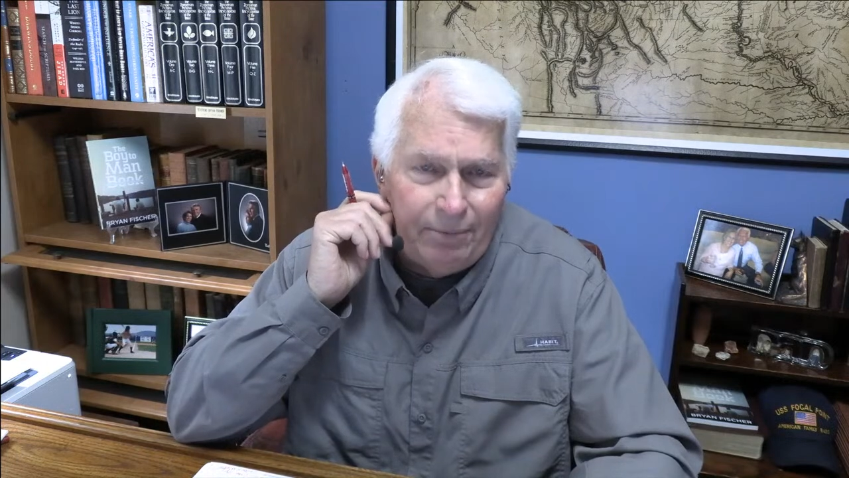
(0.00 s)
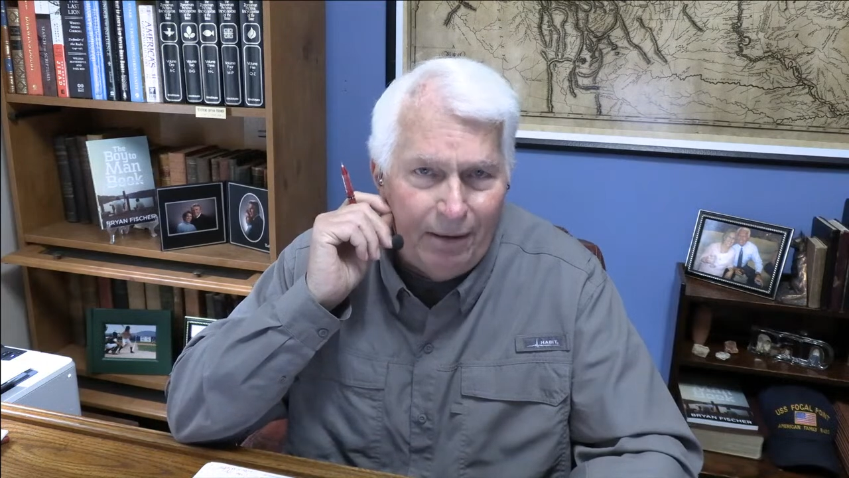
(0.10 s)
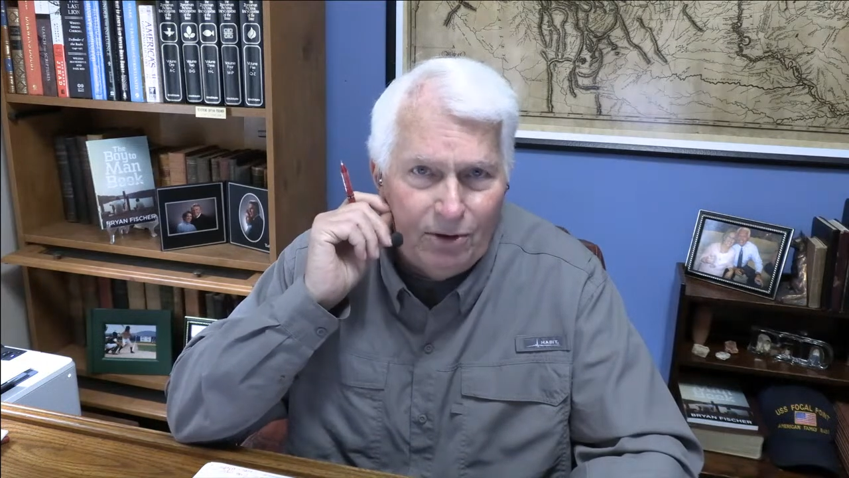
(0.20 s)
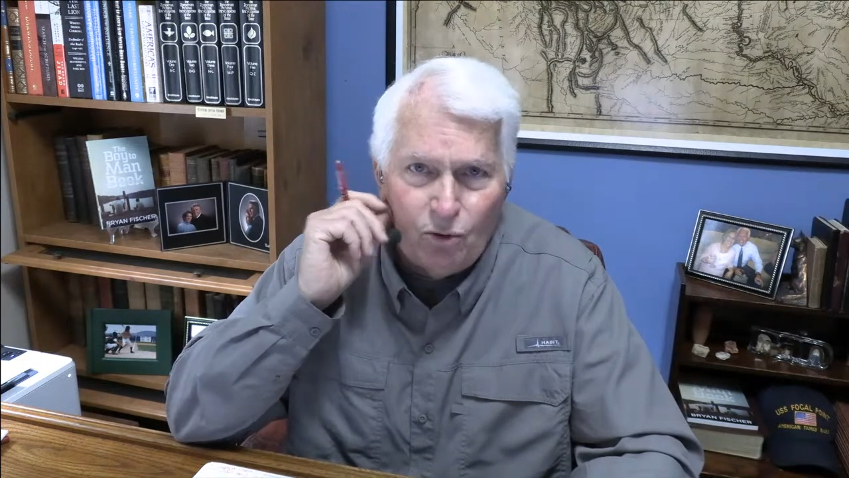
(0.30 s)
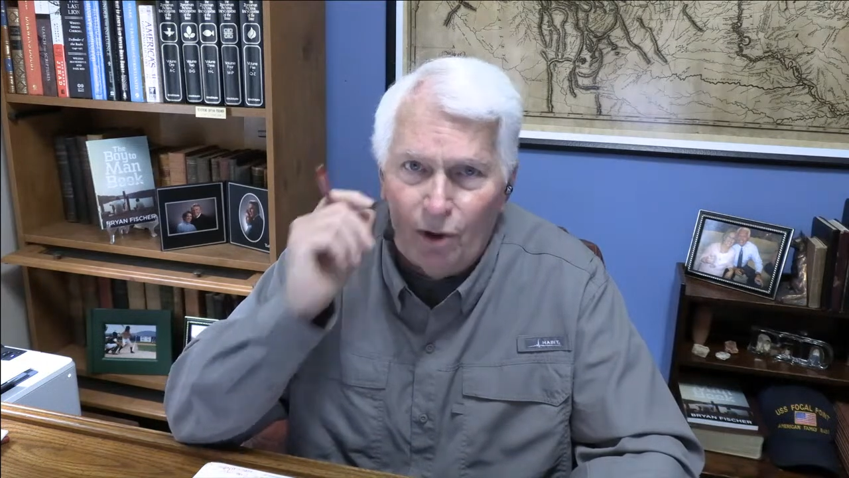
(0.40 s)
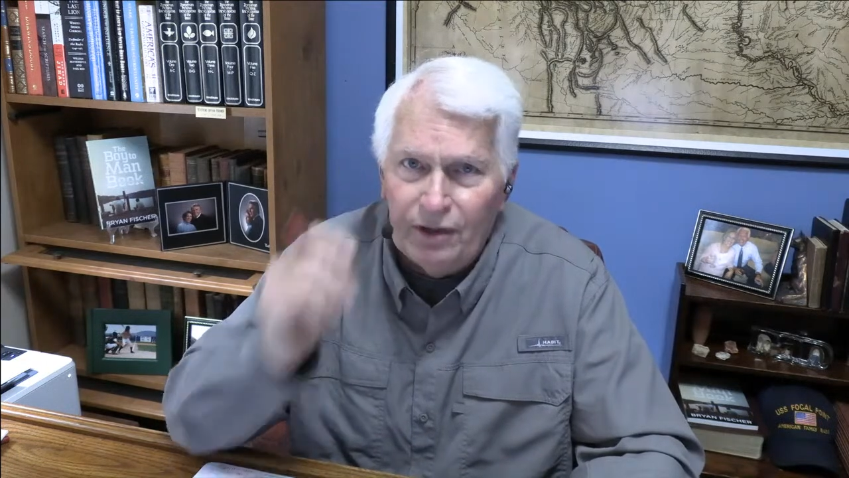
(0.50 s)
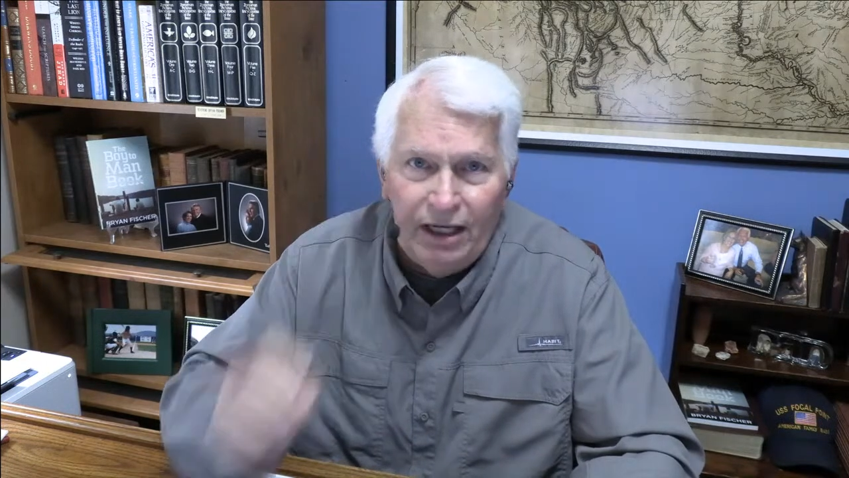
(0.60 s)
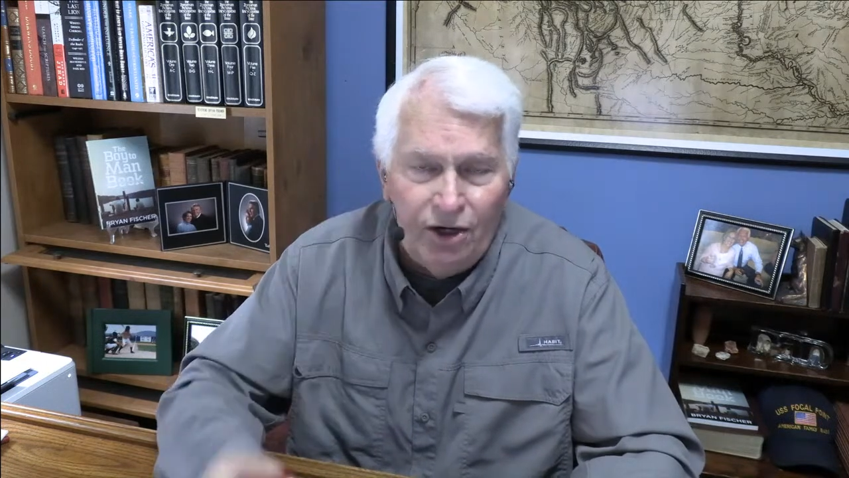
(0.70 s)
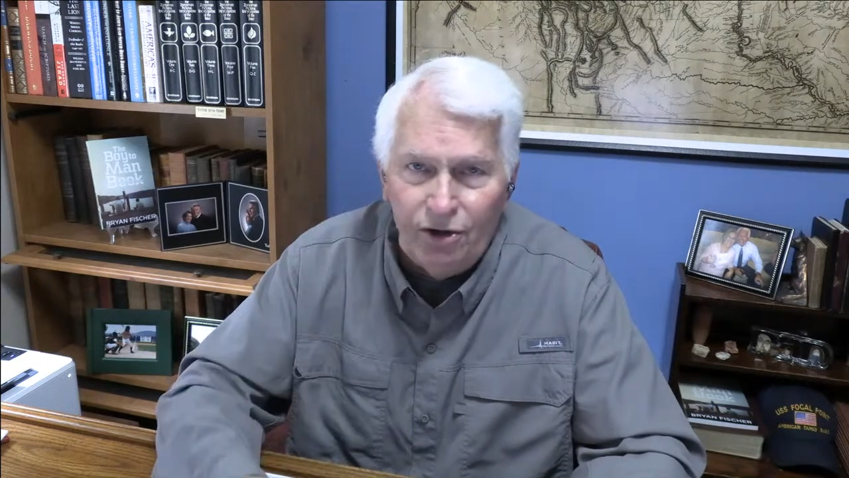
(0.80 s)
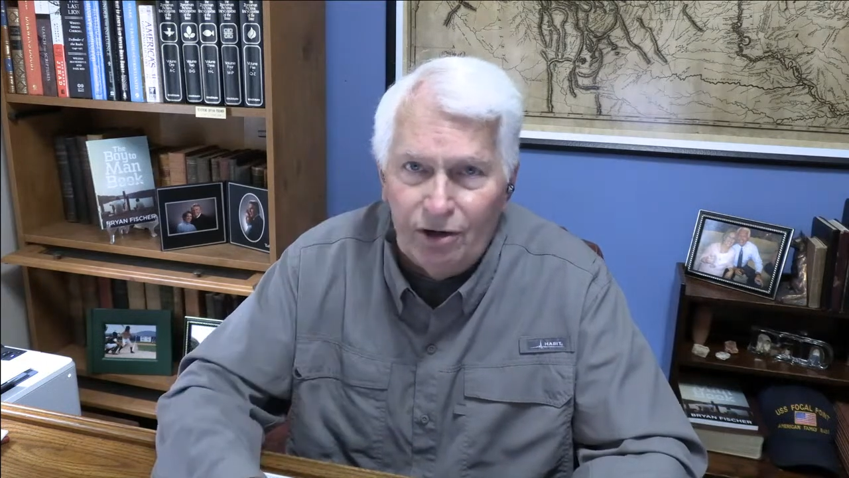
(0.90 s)
maybe toward
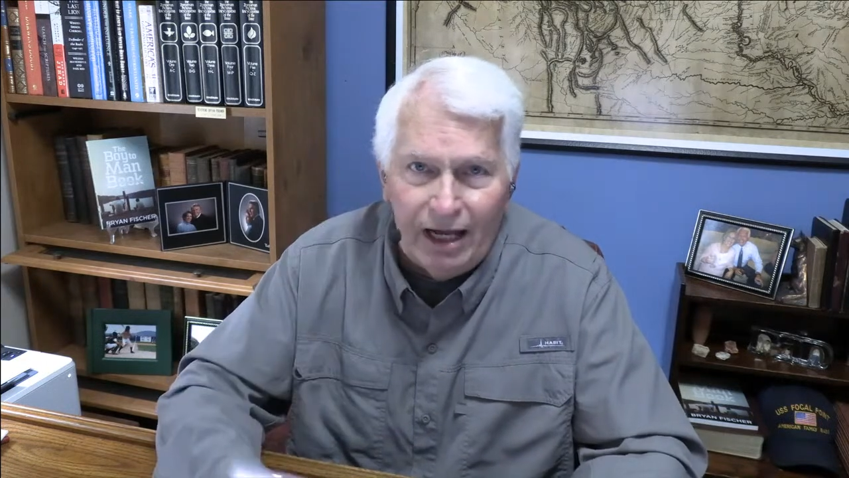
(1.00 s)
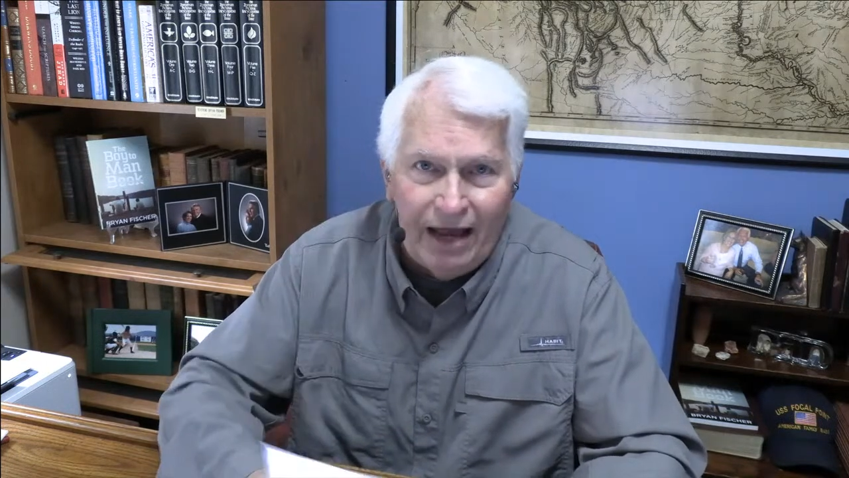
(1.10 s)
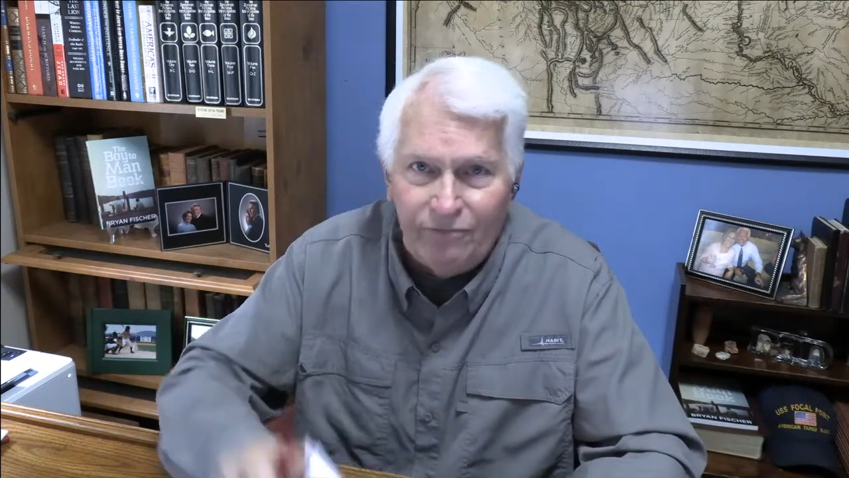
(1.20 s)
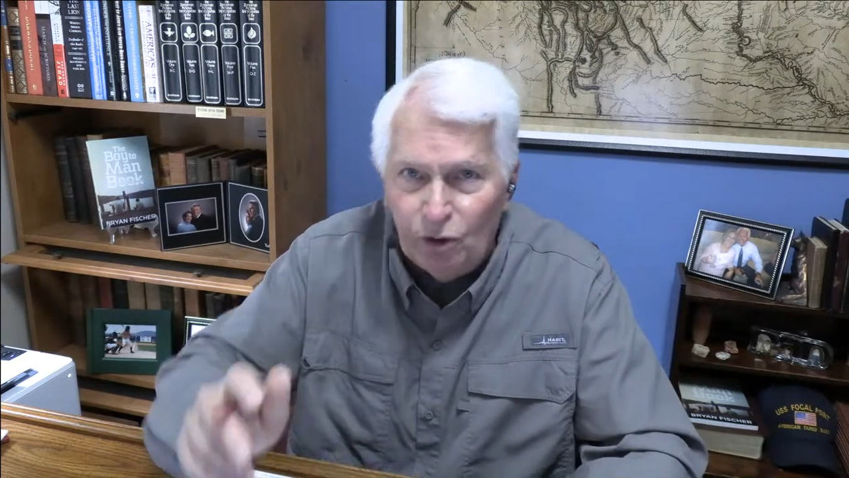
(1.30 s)
the end of your life,